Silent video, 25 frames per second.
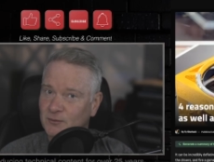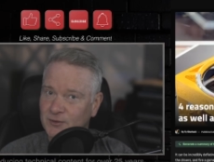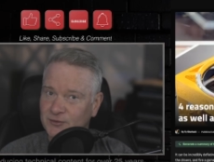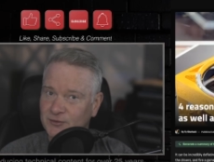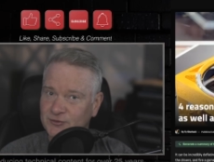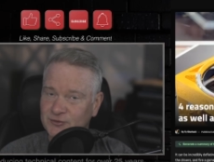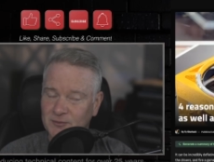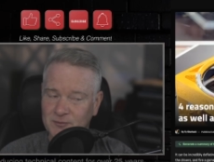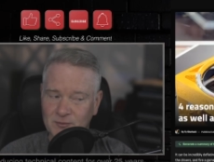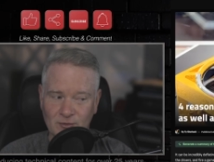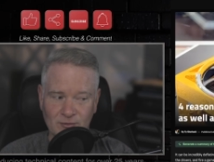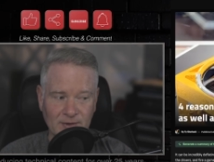with
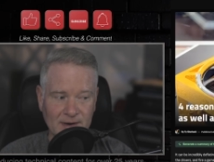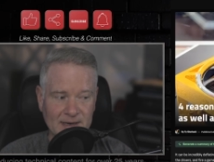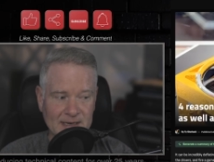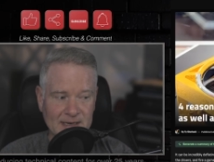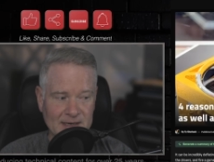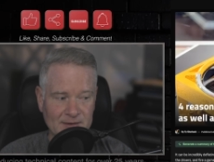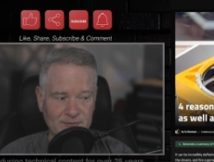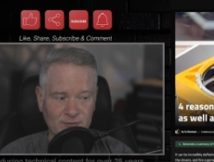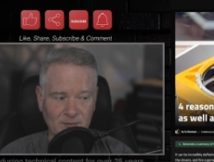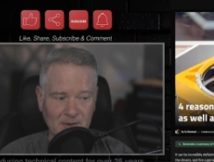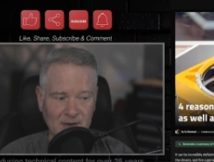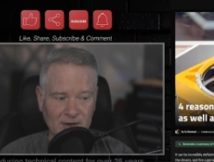some great
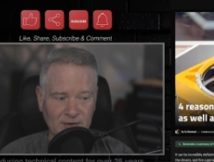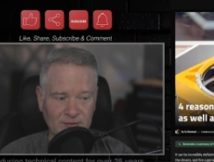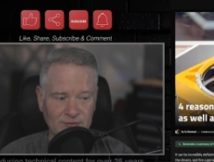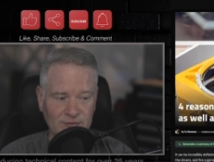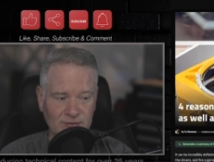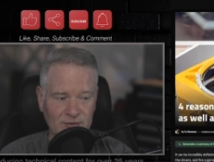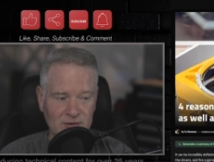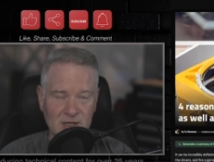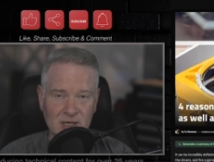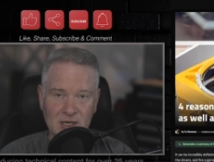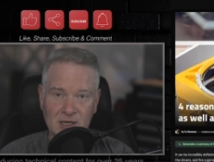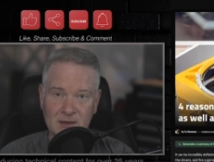
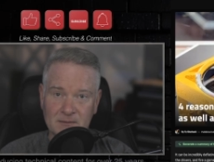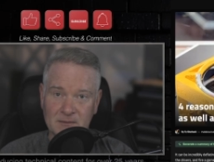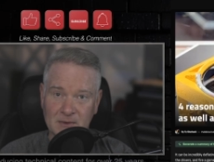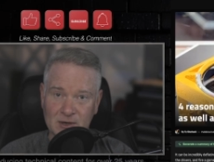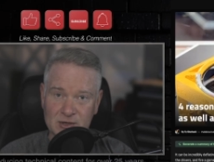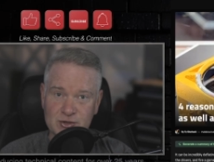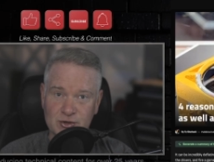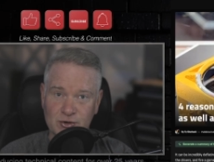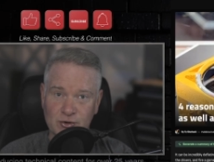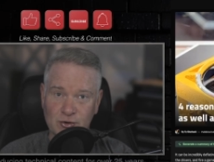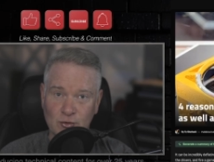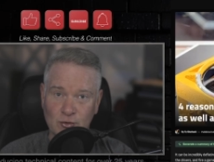information. Make
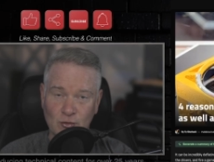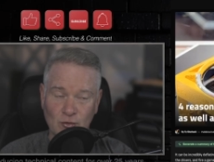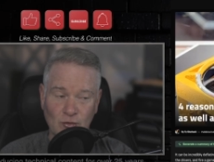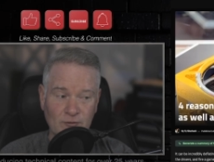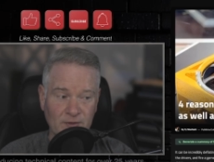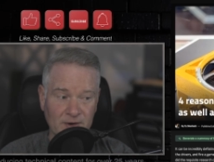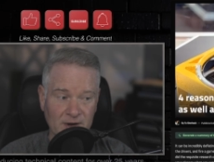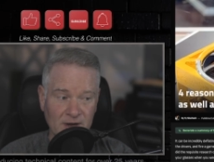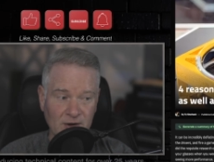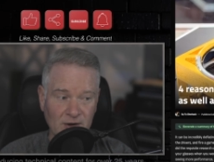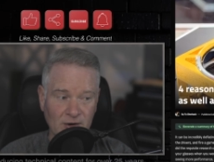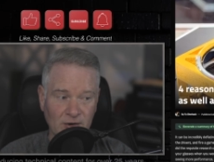sure you go
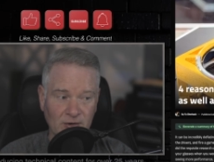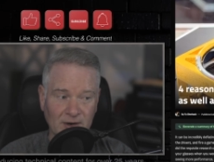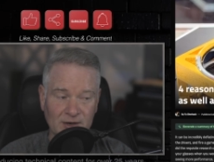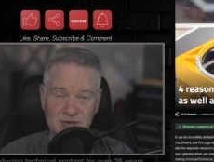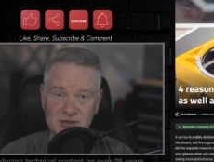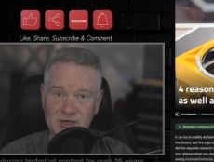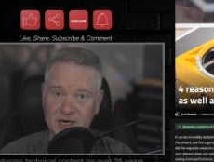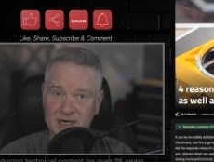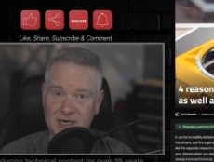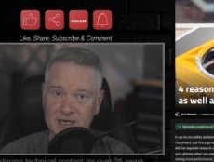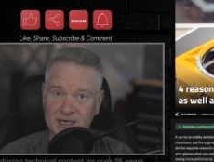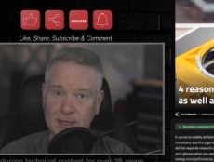over here and
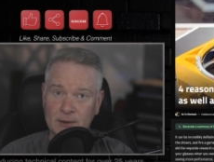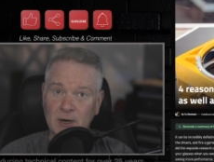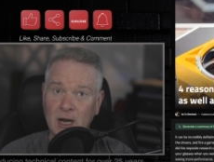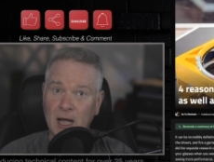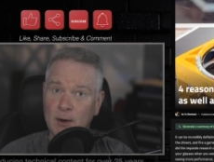check it out.